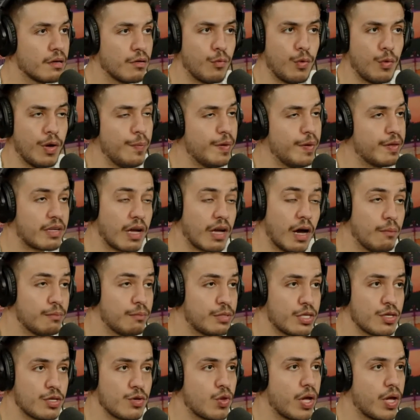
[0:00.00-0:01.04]
Women come
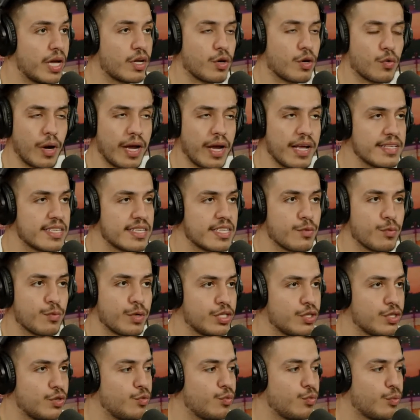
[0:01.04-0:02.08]
to you like crazy
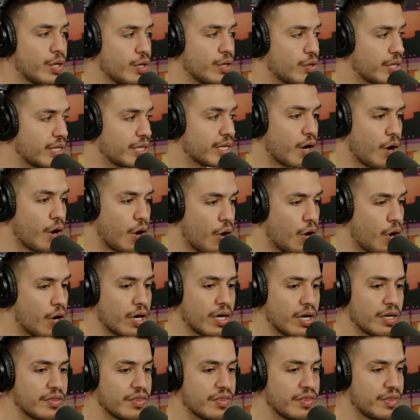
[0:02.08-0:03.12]
when you really
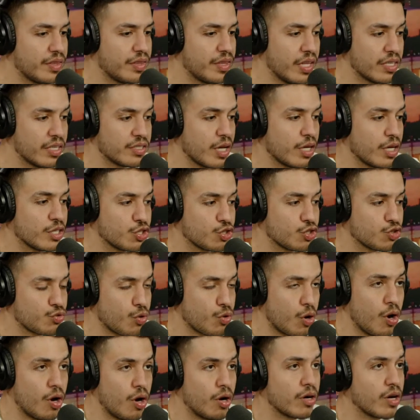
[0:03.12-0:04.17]
are this a
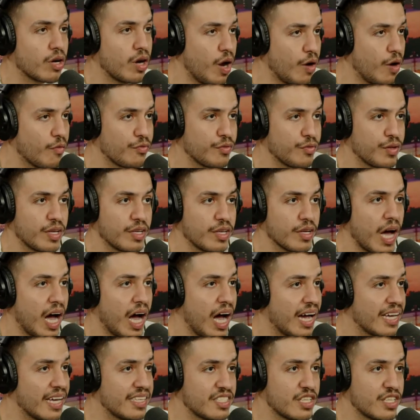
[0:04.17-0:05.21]
strong, confident,
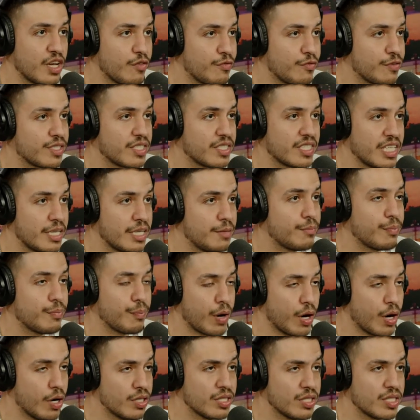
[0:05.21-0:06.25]
high self-esteem
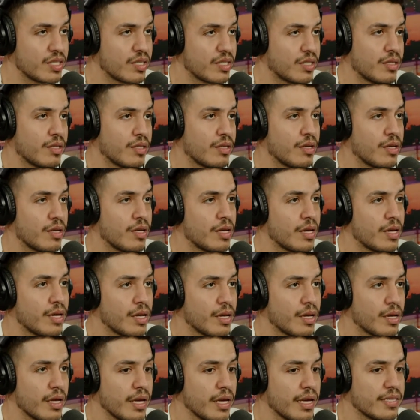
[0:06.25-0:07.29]
person.
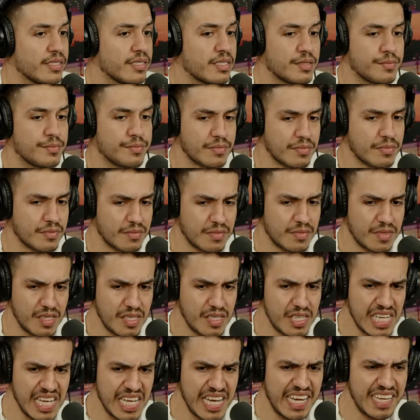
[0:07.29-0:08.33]
It's
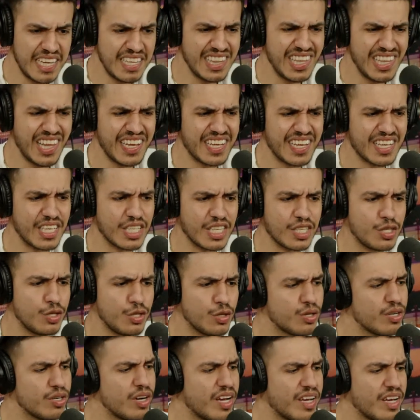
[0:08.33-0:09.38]
and like
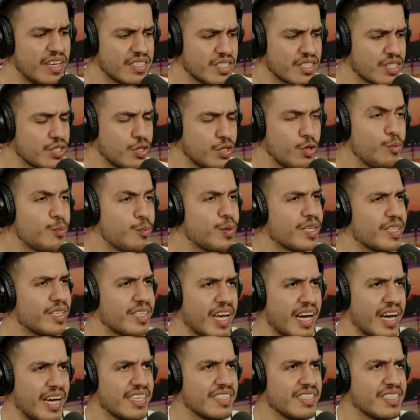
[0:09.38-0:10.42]
you're not stupid,
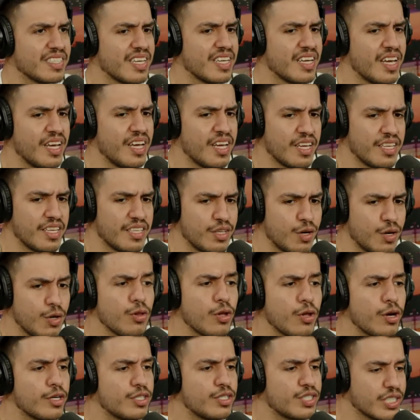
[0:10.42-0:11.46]
guys. You'll
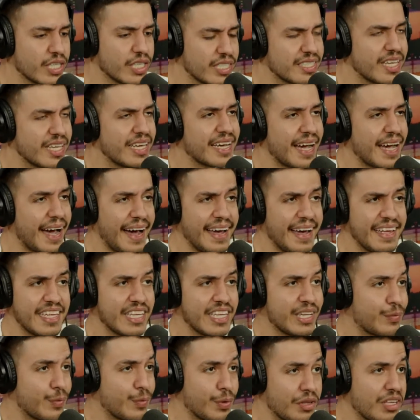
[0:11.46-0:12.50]
learn just like I
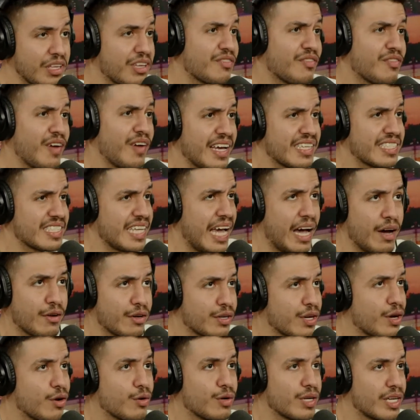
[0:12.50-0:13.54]
did really fast how
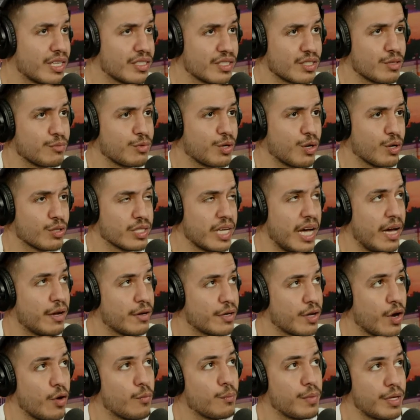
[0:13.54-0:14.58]
to go get some girls, how
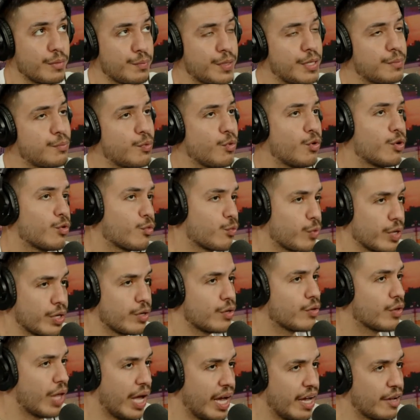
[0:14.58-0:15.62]
to go meet people in
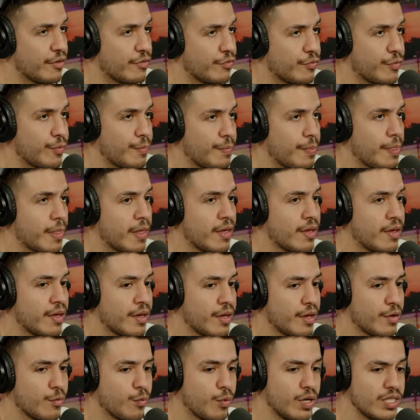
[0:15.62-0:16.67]
real life.
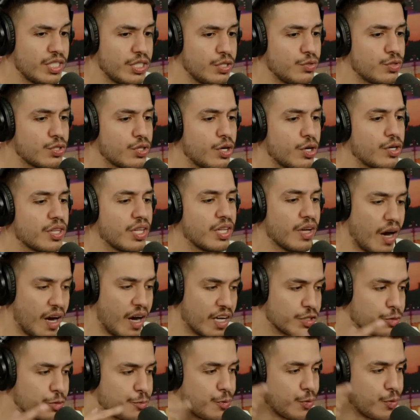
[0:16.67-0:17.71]
Once you start the
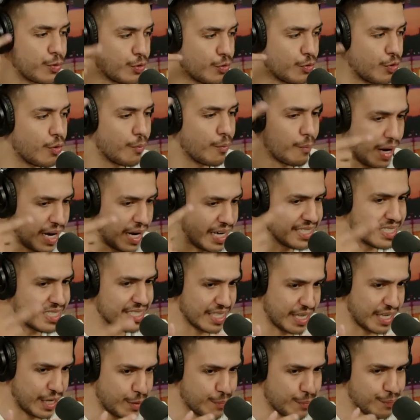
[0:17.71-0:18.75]
entrepreneurial
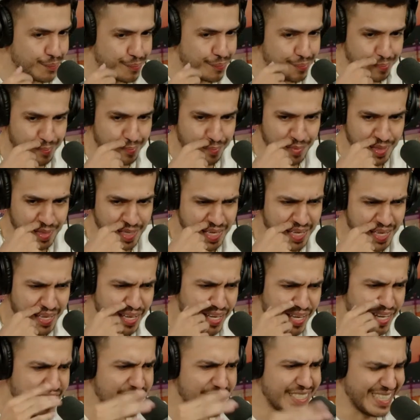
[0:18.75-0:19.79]
mindset,
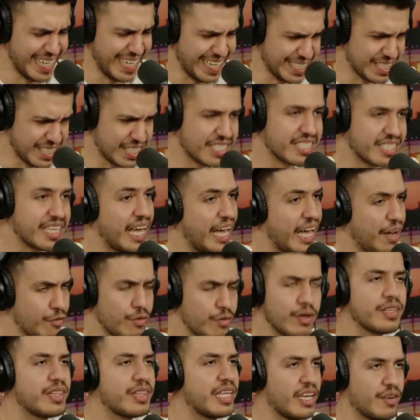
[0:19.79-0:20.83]
it changes
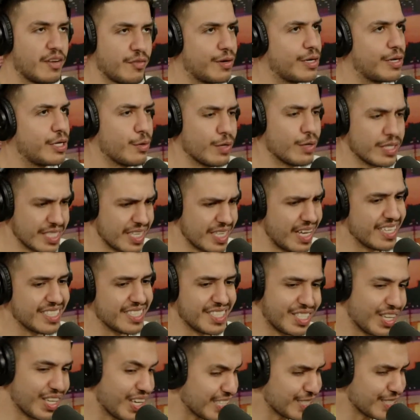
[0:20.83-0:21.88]
everything for you. It's not
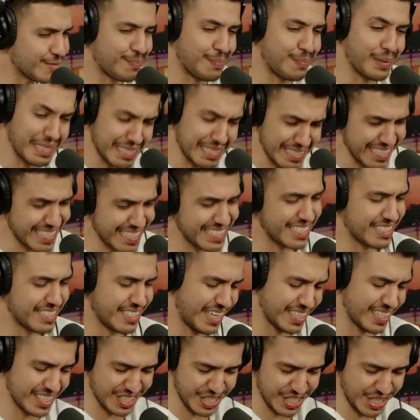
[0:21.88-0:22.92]
just business, it's
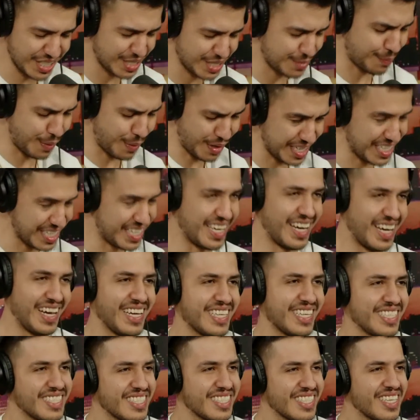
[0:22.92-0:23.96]
not just money,
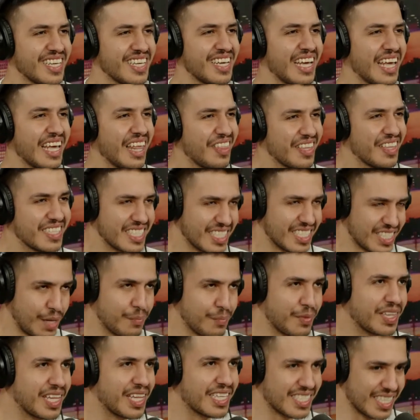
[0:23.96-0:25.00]
guys. This is
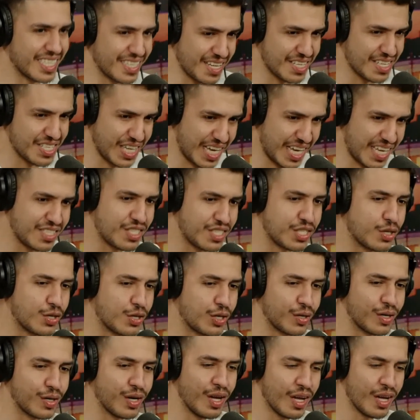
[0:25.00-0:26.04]
something that's going to change
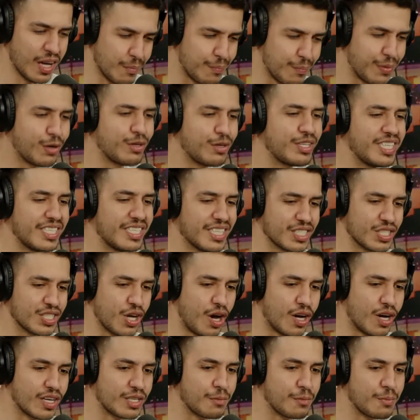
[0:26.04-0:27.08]
your ability to
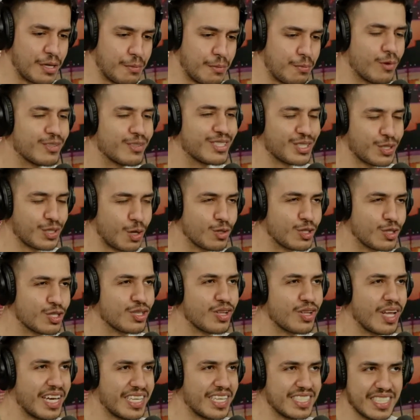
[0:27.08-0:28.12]
talk to people and
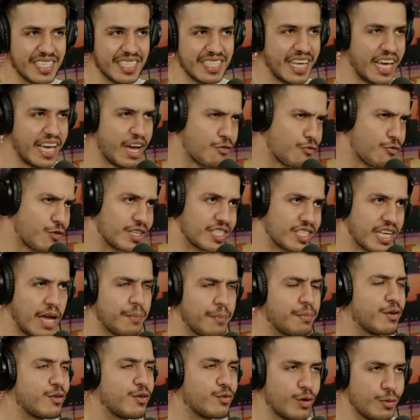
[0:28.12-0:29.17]
socialize in every
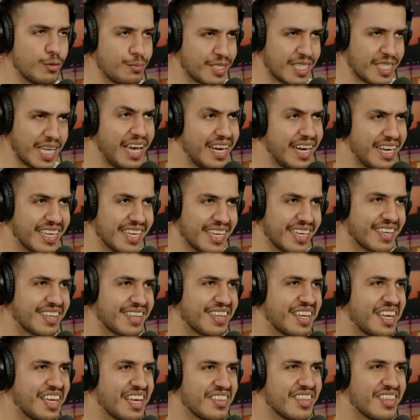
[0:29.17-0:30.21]
type of group setting.
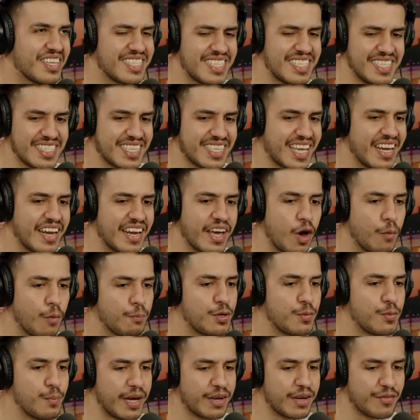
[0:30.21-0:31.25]
This is going to
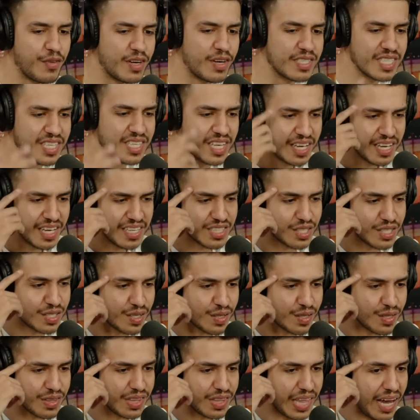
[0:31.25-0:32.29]
help you make friends.
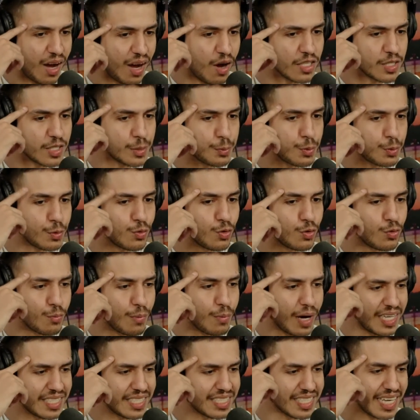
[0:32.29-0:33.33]
That entrepreneurial
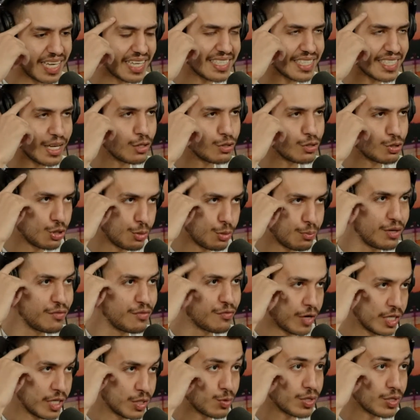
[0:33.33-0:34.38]
mindset tells you to be
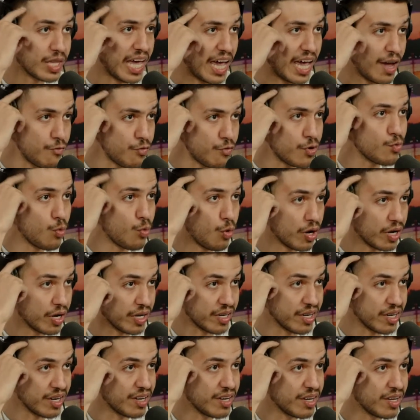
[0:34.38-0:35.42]
friends with
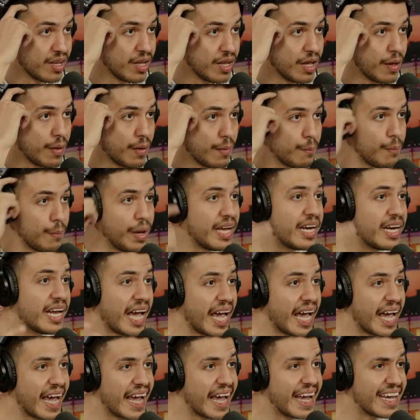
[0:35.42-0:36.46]
everyone, men
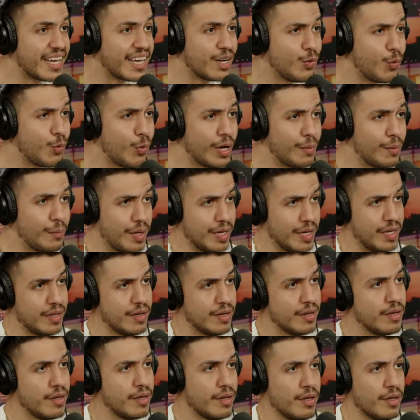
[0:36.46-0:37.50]
and women.